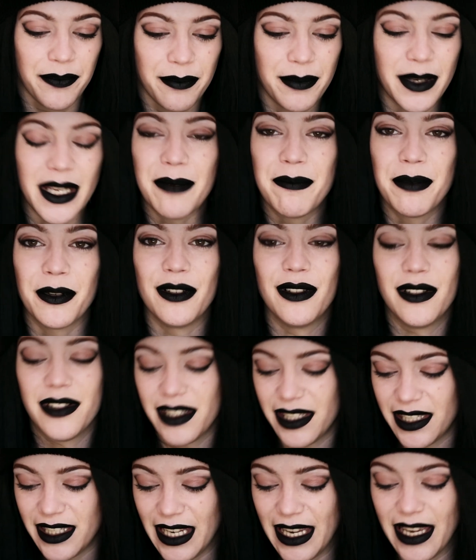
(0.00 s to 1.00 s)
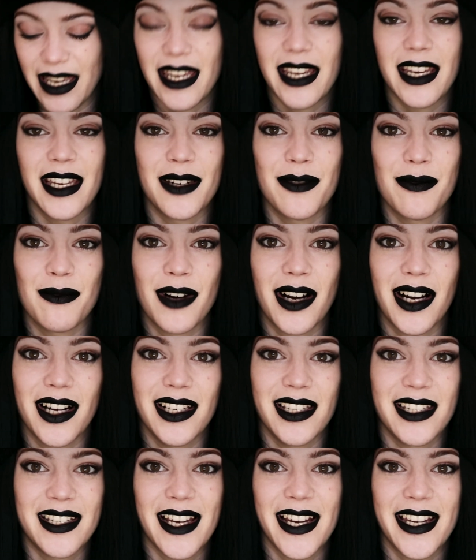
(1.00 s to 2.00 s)
people singing
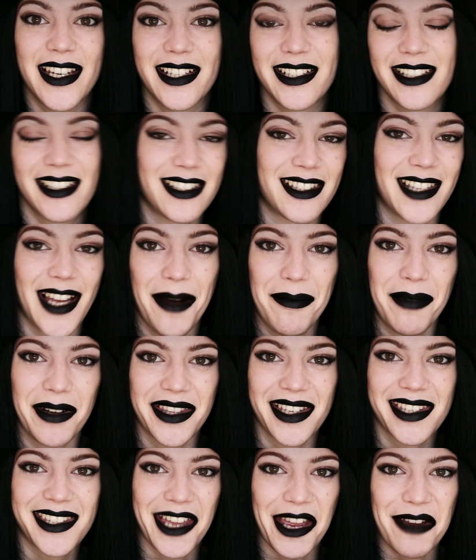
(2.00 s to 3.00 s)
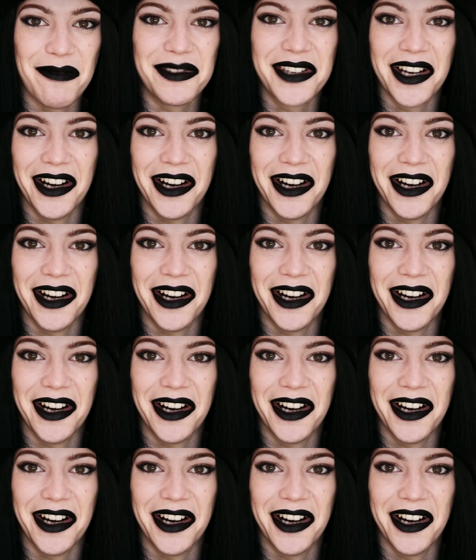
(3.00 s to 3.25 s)
while getting a stab at the same